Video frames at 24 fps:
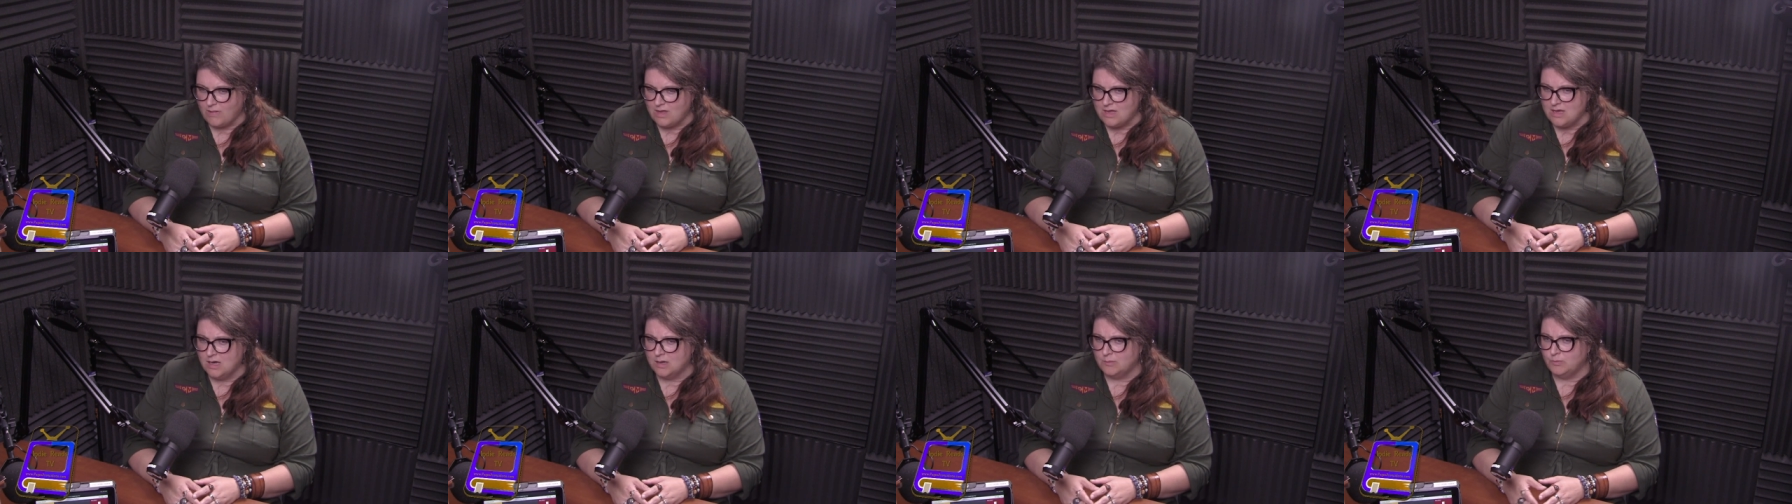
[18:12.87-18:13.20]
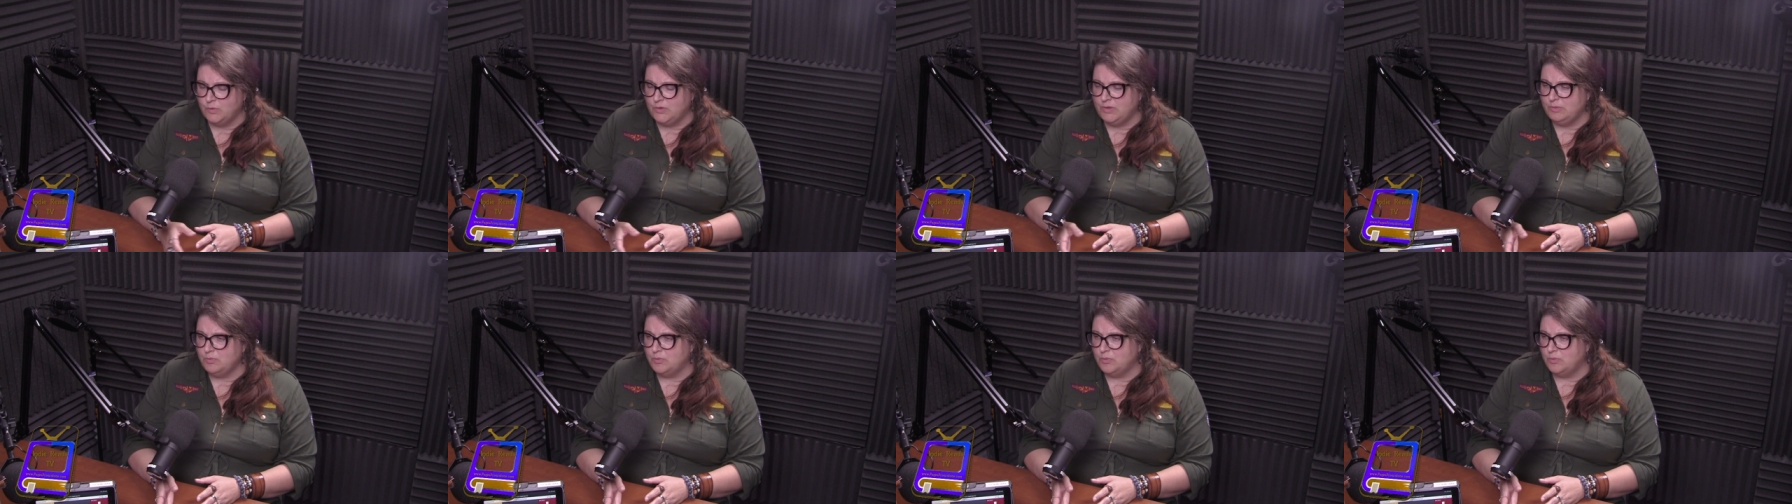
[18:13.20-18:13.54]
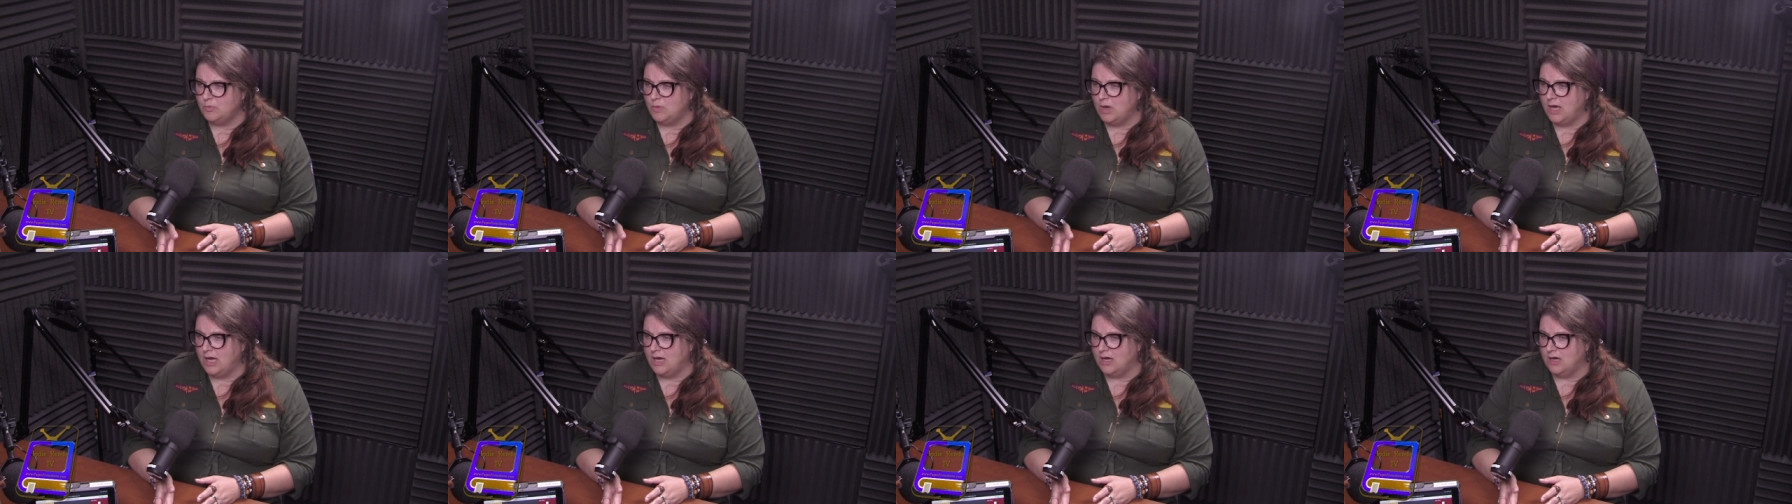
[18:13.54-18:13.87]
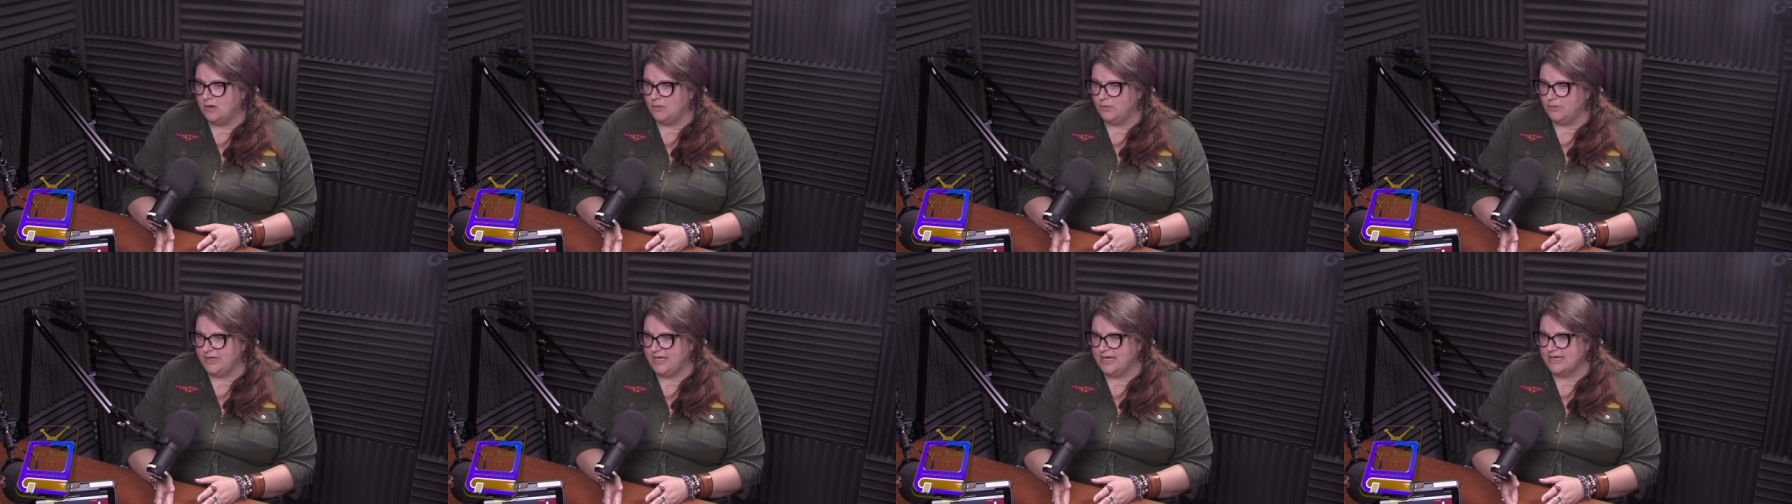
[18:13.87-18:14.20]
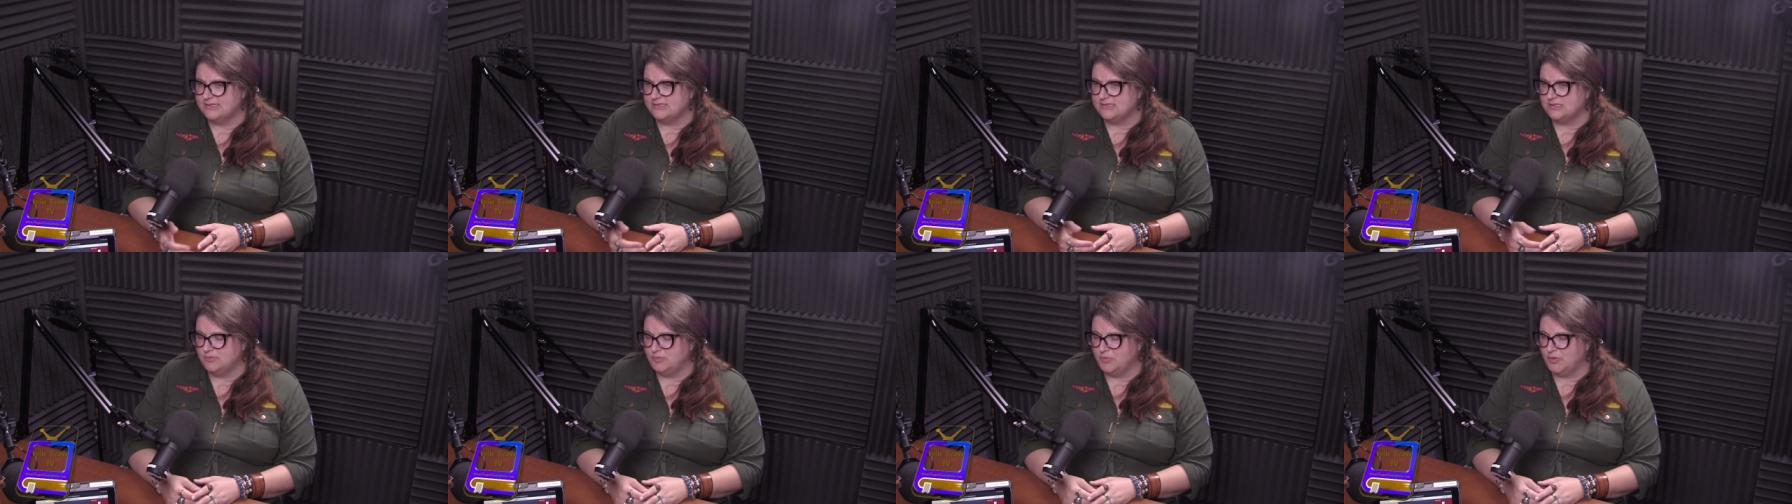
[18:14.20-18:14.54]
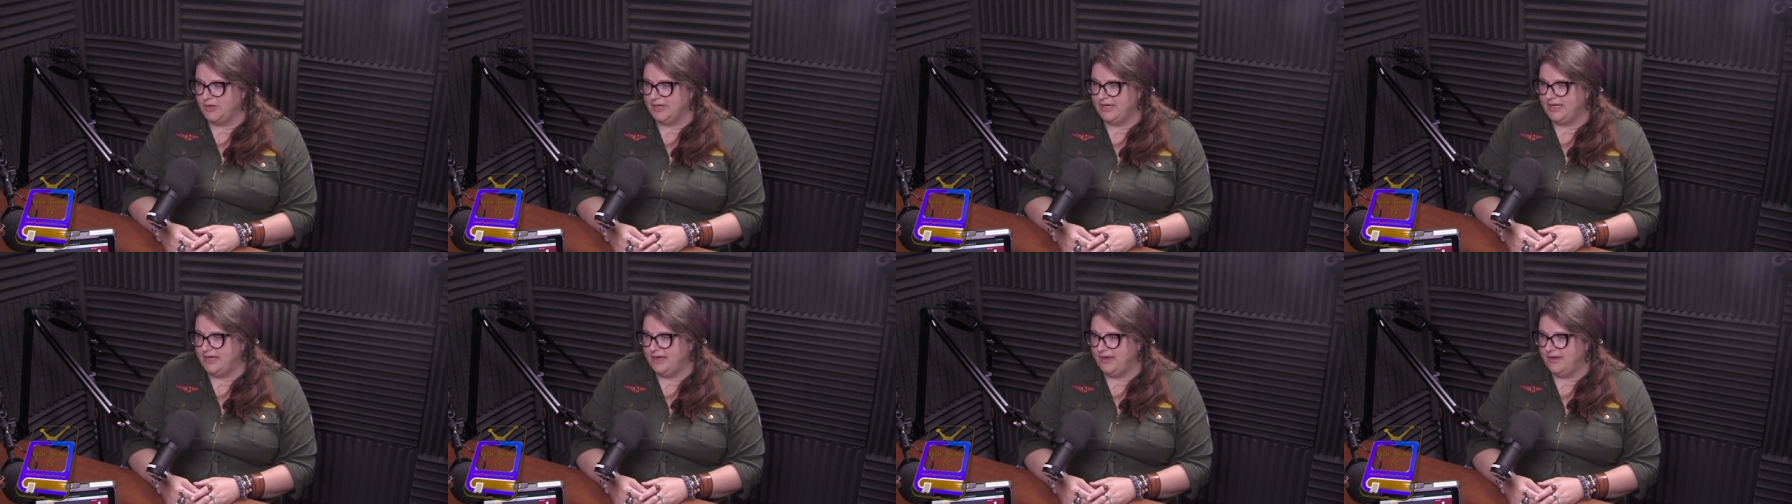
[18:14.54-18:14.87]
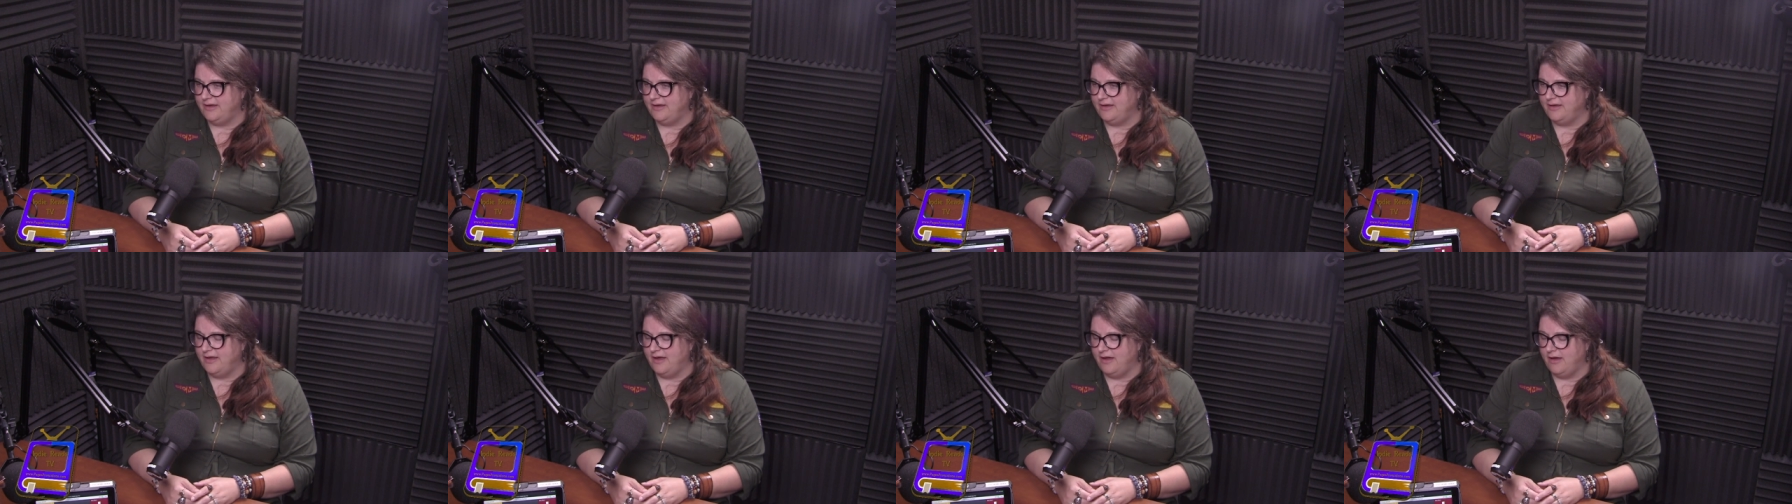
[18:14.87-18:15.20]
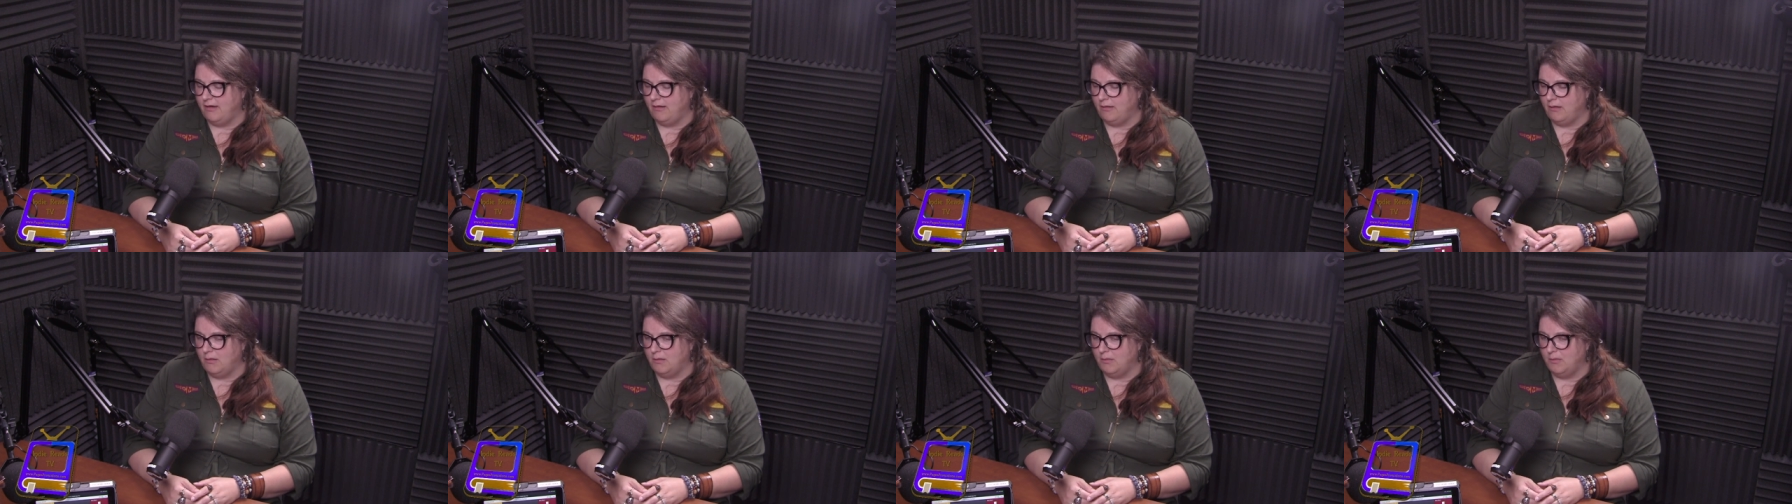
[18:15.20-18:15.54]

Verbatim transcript: um, we uh, we asked to bring in uh,